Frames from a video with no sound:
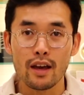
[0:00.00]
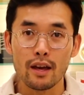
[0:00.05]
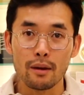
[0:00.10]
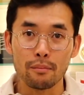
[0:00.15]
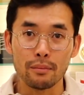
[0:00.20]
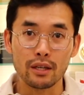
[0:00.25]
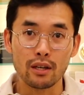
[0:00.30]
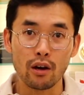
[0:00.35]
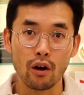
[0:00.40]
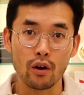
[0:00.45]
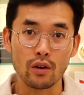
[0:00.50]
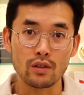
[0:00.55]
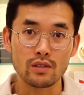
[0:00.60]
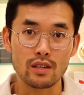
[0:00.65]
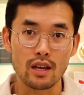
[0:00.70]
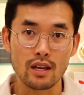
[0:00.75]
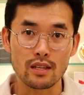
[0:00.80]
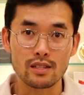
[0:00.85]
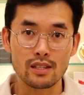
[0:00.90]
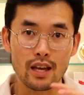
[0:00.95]
because
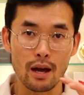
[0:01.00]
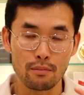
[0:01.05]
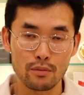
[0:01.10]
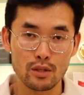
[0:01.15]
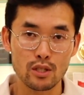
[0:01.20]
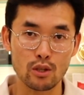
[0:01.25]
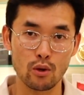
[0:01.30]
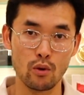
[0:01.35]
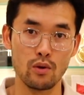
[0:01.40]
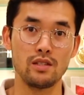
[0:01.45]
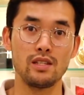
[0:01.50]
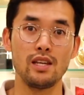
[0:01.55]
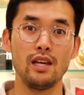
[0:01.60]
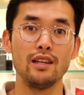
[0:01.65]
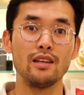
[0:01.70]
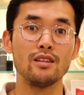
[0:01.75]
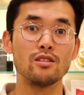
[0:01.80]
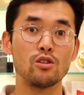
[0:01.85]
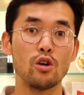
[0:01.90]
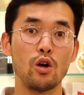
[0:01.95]
some stores
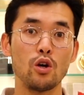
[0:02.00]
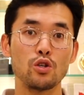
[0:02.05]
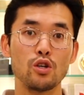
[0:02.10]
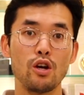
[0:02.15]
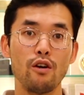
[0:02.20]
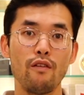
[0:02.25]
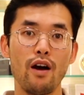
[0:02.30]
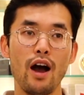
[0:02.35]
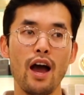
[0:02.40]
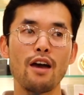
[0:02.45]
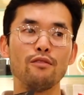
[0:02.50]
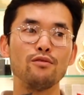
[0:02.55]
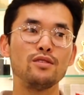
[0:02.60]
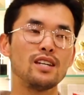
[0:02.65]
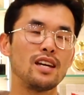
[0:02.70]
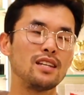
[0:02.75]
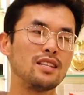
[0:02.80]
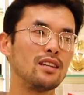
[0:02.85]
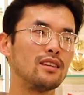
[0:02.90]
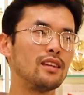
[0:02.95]
selling XERJOFF, I have
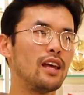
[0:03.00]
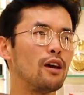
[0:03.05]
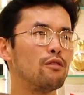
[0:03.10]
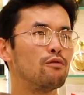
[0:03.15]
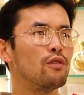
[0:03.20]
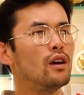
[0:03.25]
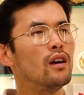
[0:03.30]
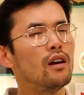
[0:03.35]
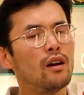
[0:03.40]
seen that they've